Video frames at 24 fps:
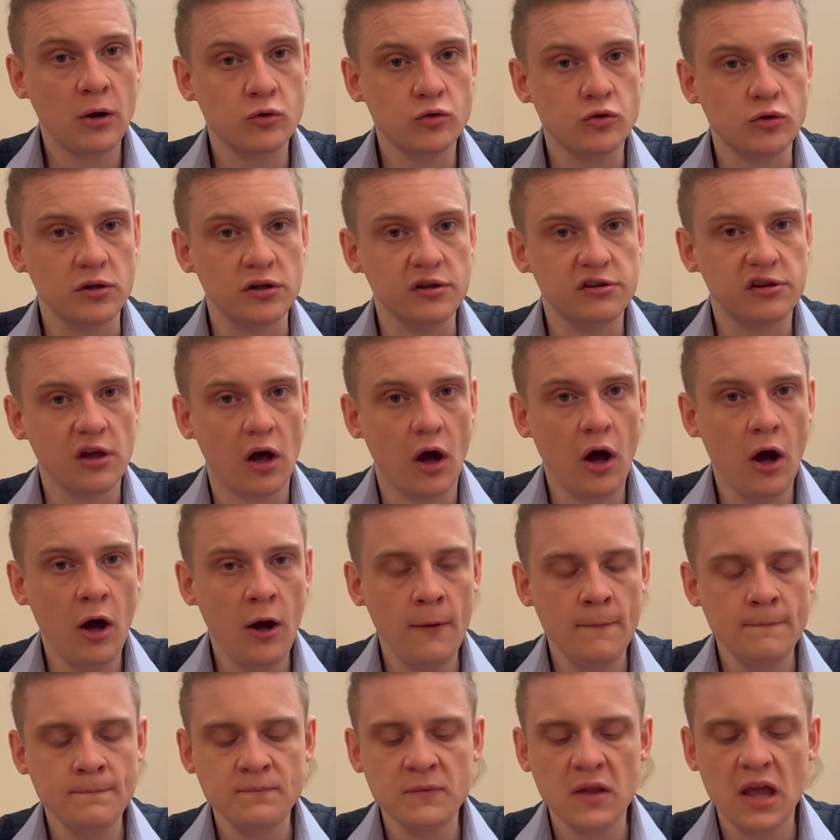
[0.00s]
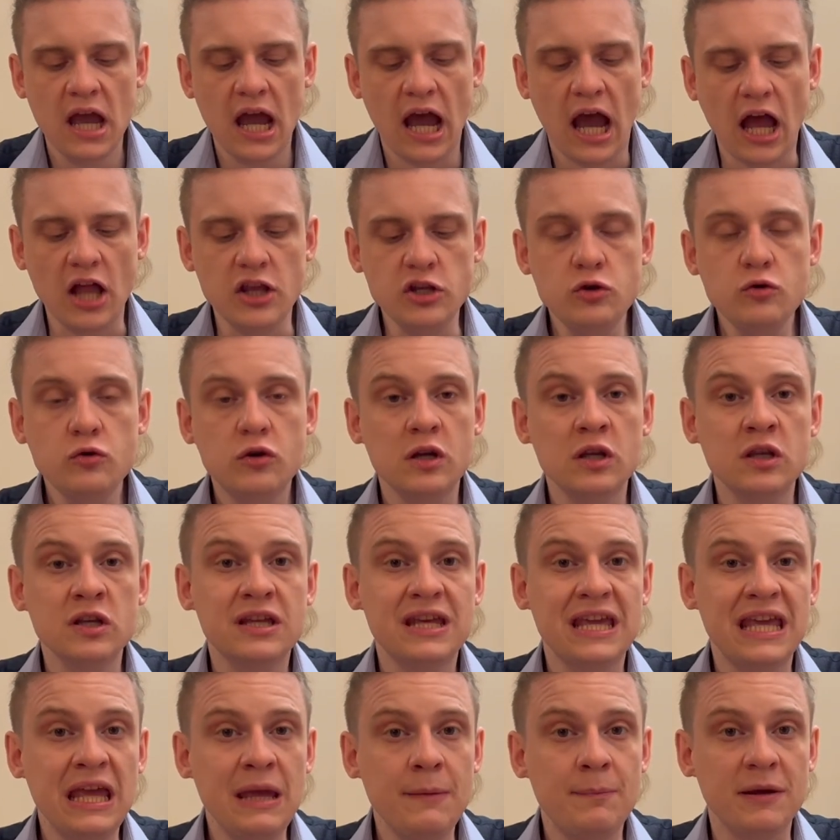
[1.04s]
boundaries are, and you
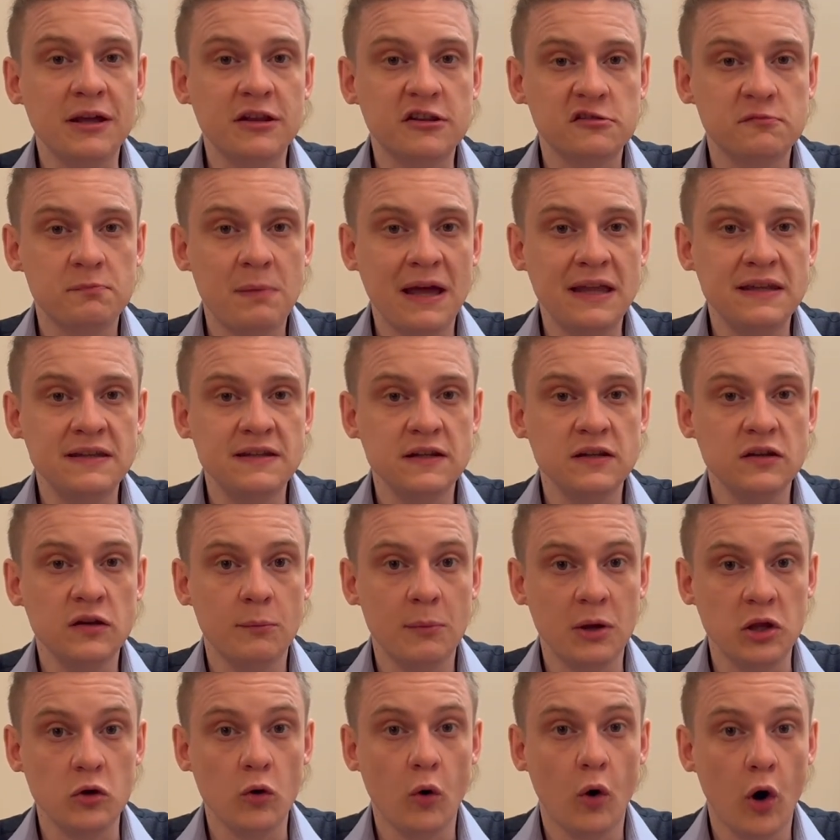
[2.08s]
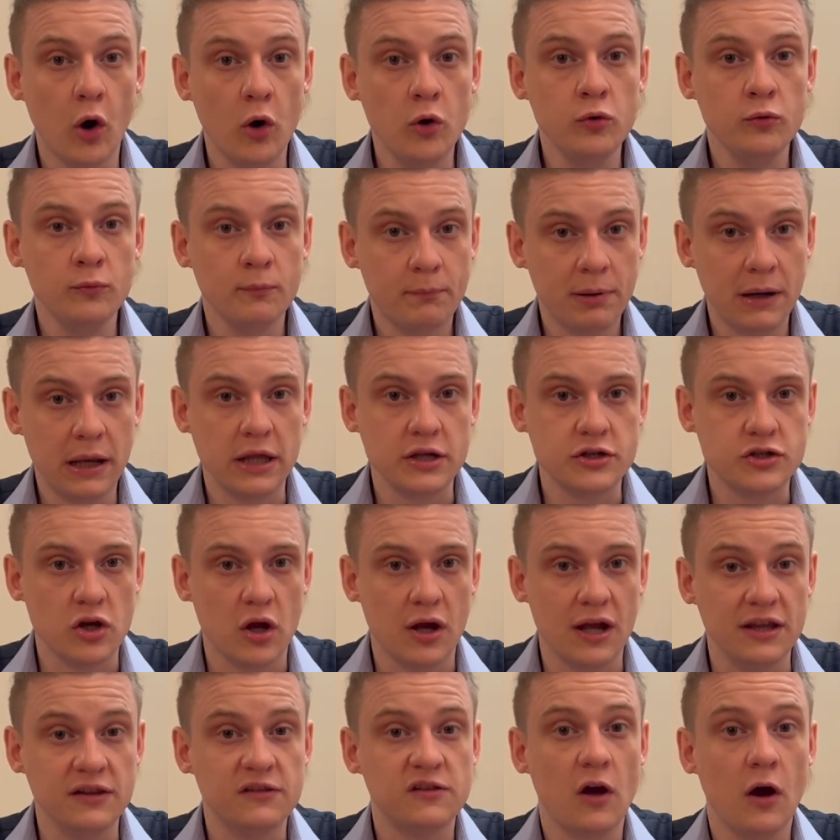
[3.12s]
can keep expanding them at your own
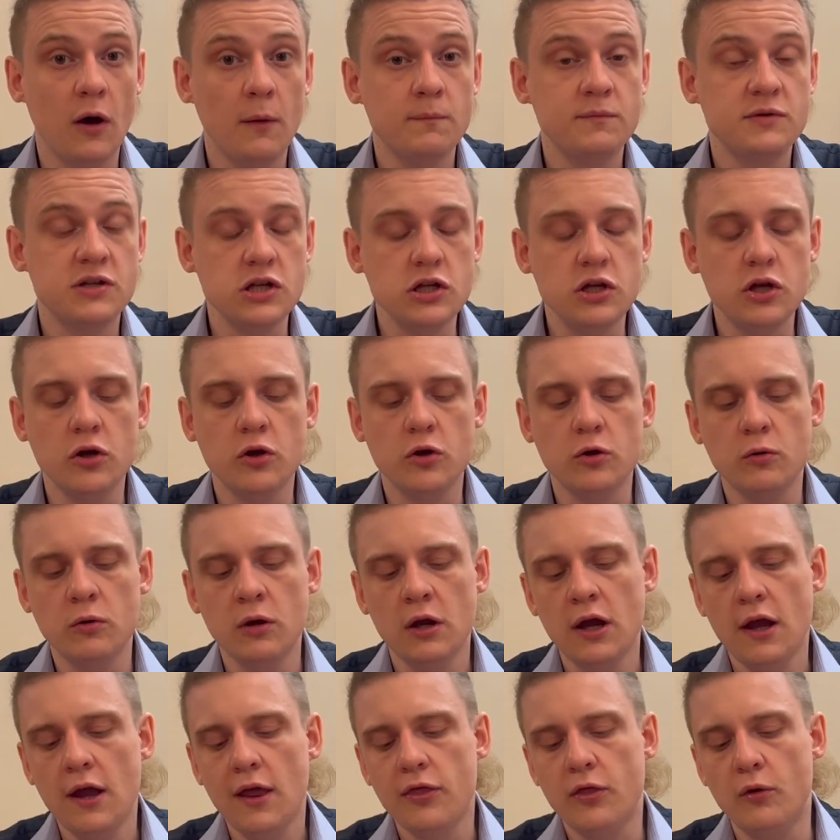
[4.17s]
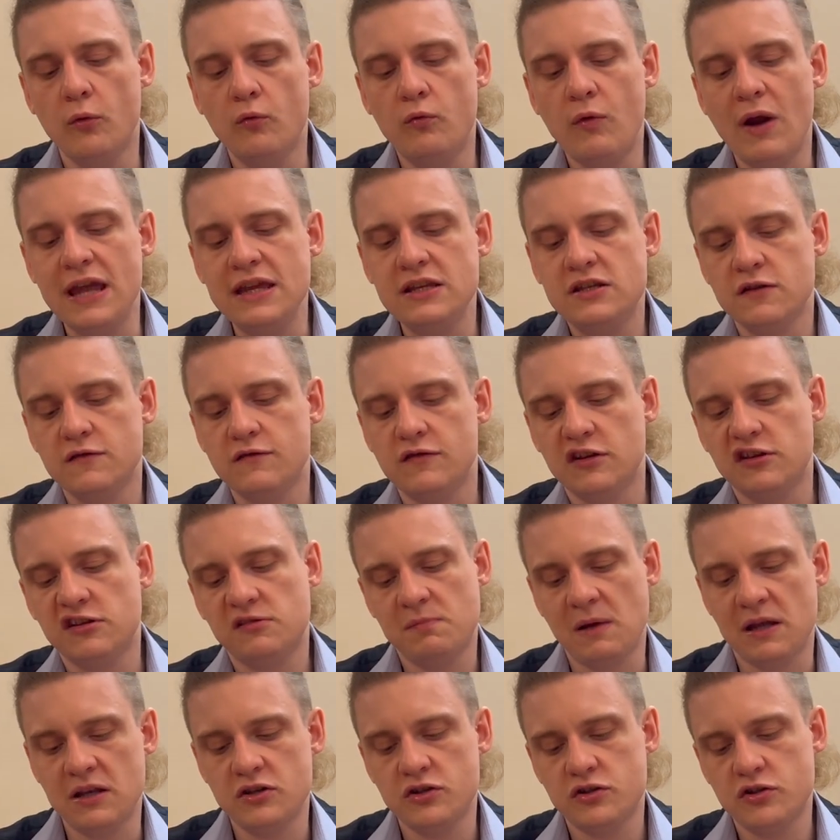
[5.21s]
pleasure. It's up to you the rate of
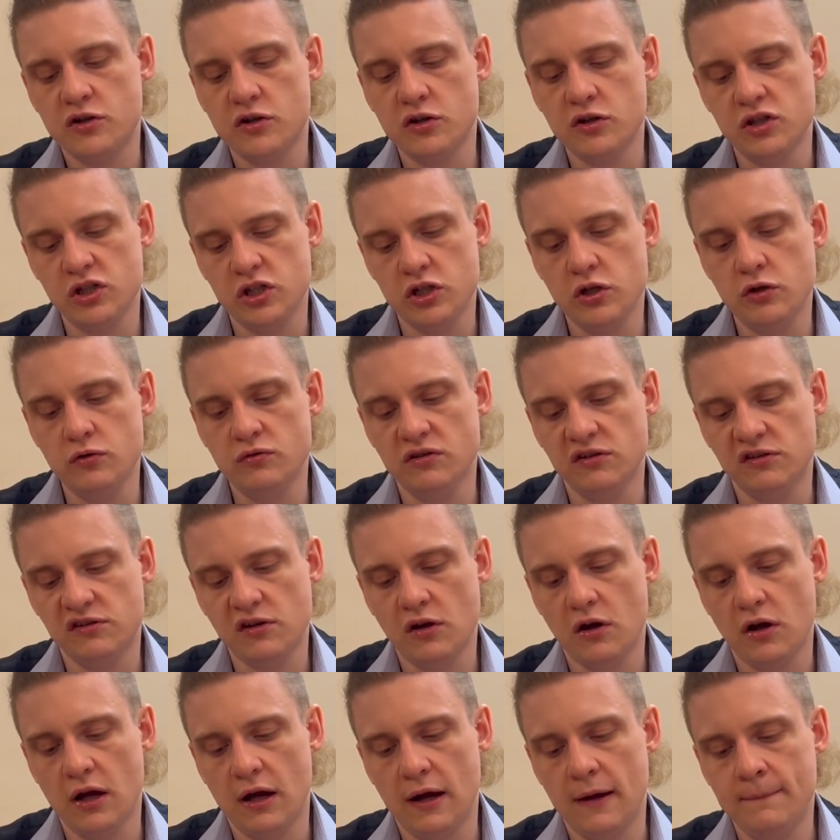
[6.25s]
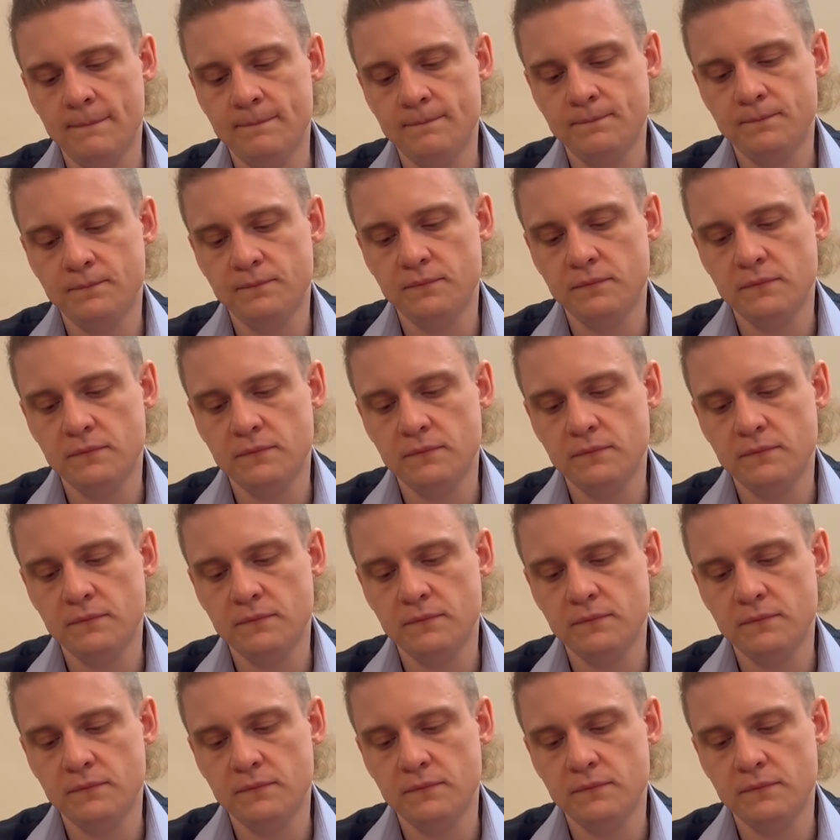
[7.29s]
expansion you desire.